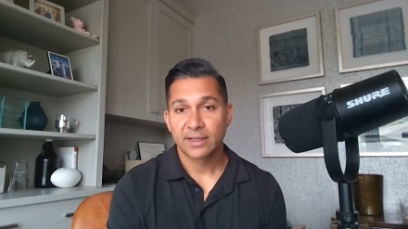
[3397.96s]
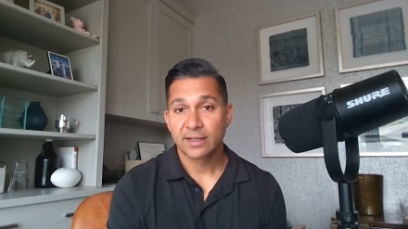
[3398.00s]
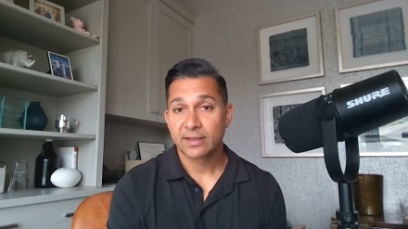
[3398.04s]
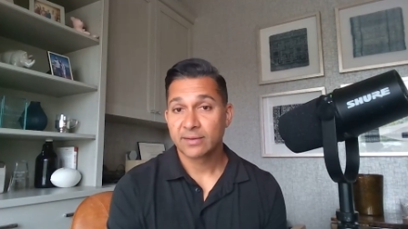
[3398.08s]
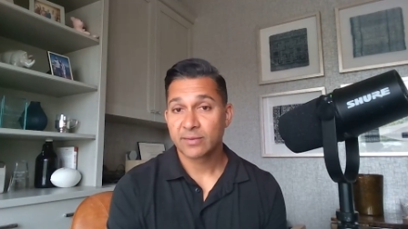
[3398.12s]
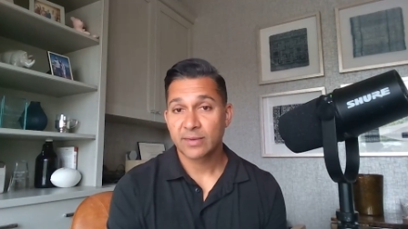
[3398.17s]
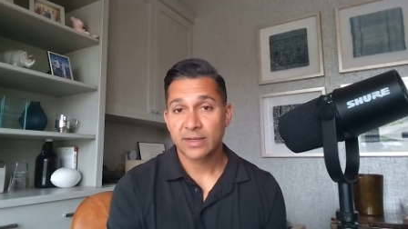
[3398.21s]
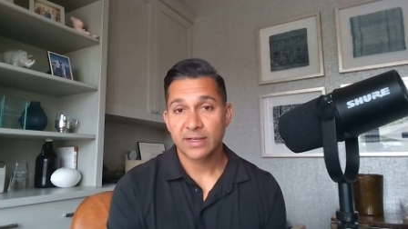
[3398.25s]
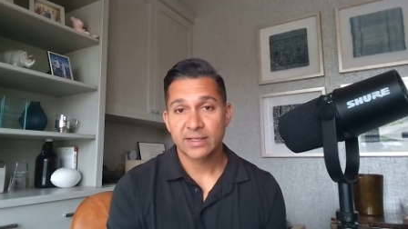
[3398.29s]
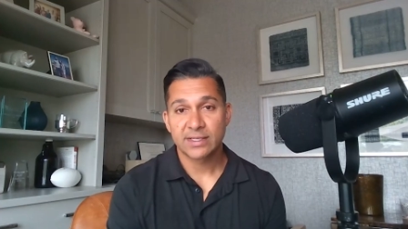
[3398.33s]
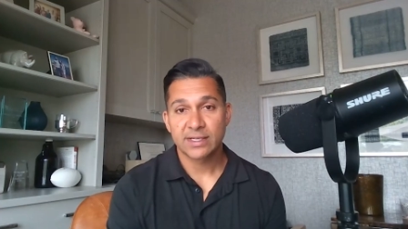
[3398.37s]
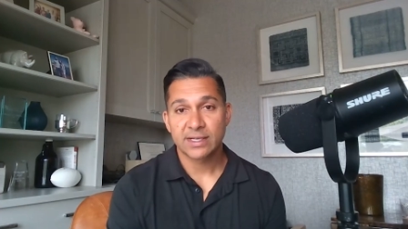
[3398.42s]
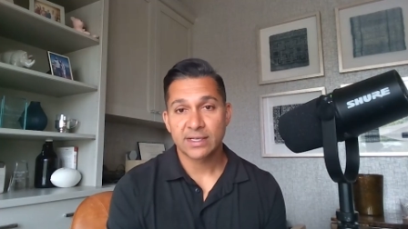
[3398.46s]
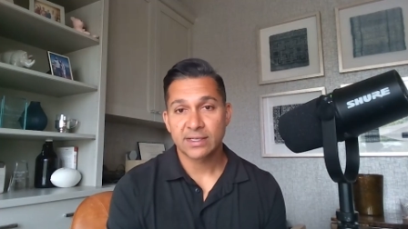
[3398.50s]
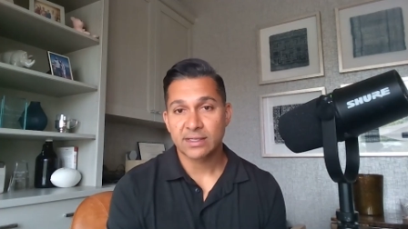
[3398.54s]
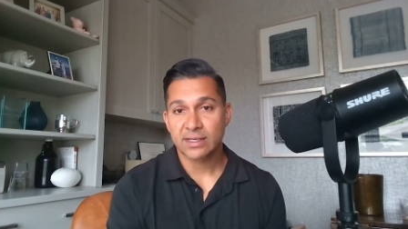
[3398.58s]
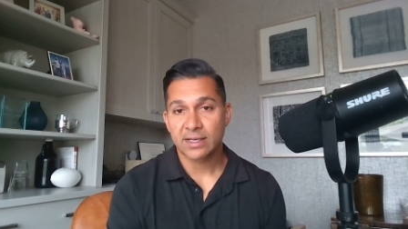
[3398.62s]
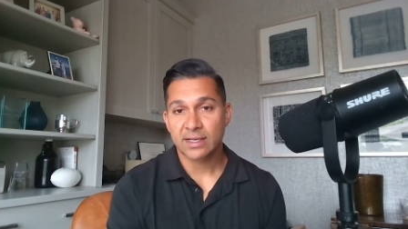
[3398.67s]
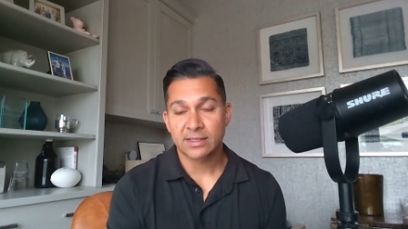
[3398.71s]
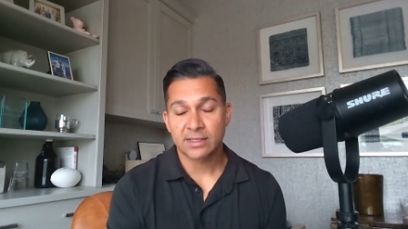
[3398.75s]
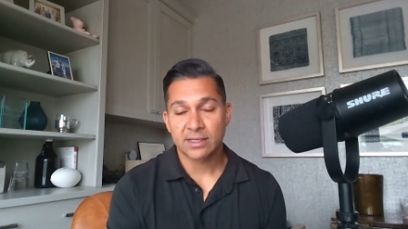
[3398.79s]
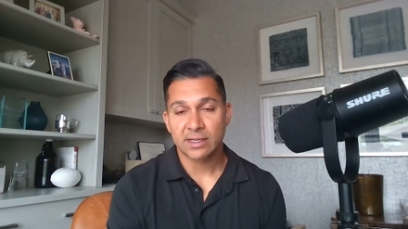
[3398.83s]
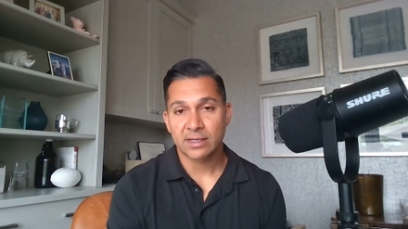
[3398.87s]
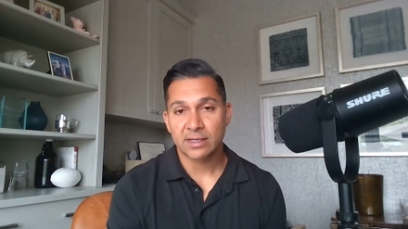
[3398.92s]

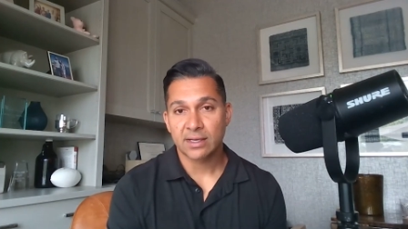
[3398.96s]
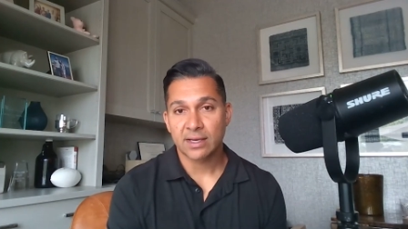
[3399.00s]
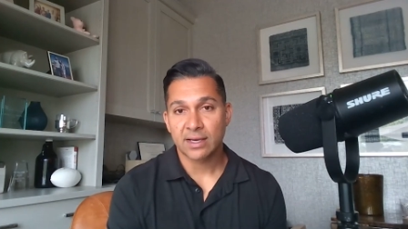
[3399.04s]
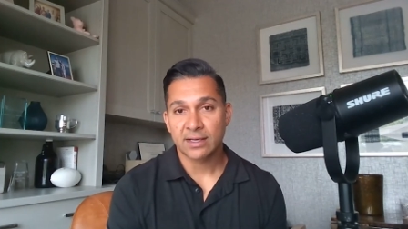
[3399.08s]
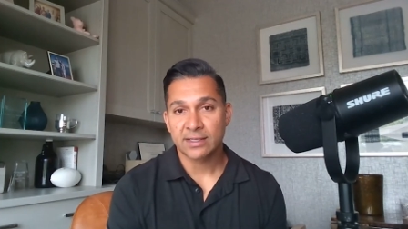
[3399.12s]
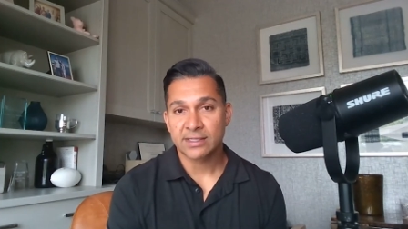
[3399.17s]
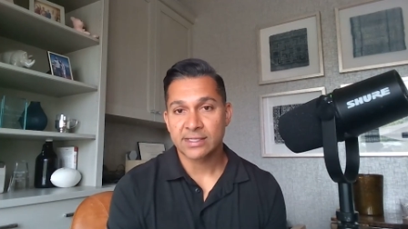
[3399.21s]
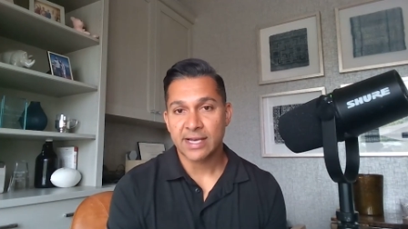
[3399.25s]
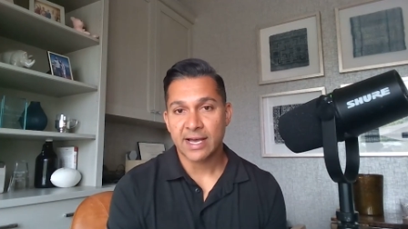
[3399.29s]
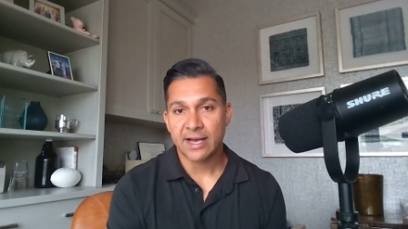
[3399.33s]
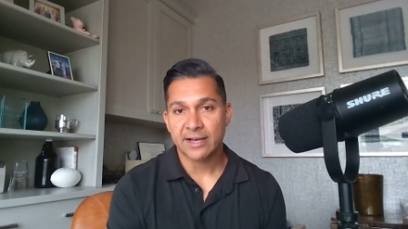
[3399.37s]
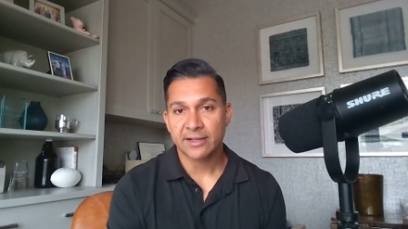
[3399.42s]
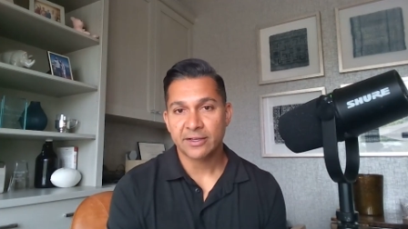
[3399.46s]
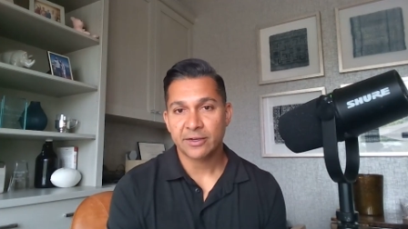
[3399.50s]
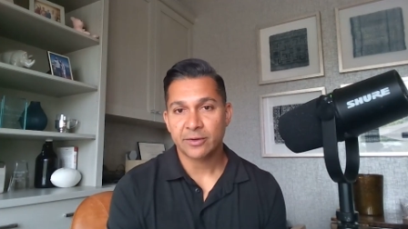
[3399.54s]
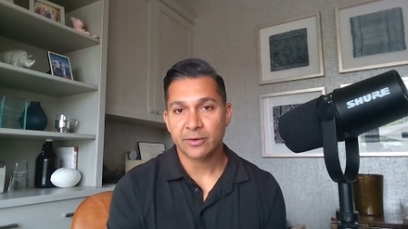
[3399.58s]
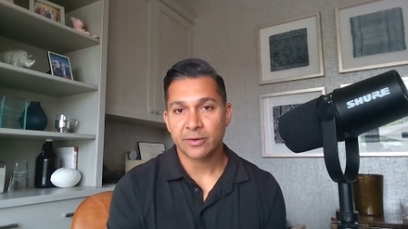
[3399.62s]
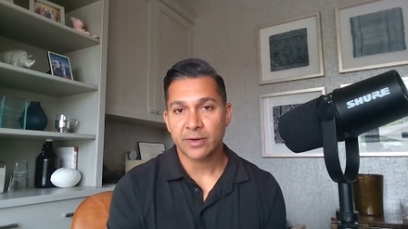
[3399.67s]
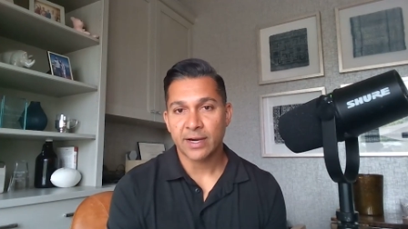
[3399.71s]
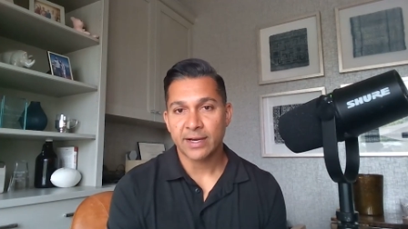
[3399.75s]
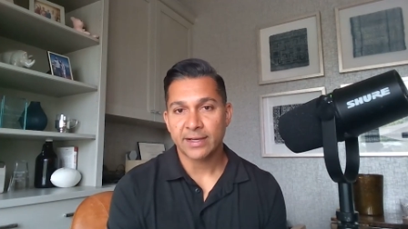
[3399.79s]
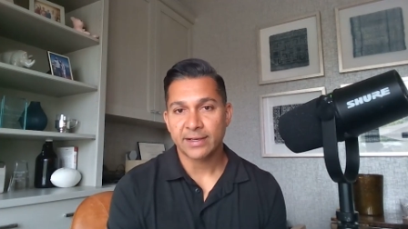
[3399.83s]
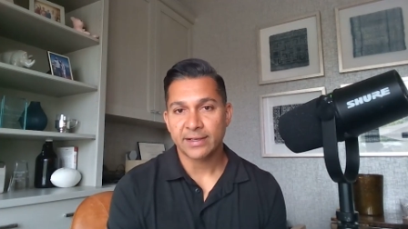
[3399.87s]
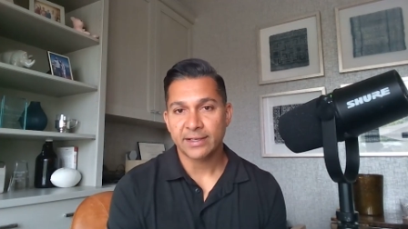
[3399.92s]
It's exactly
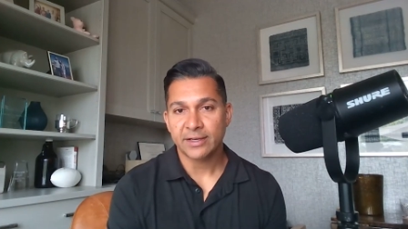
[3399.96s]
right.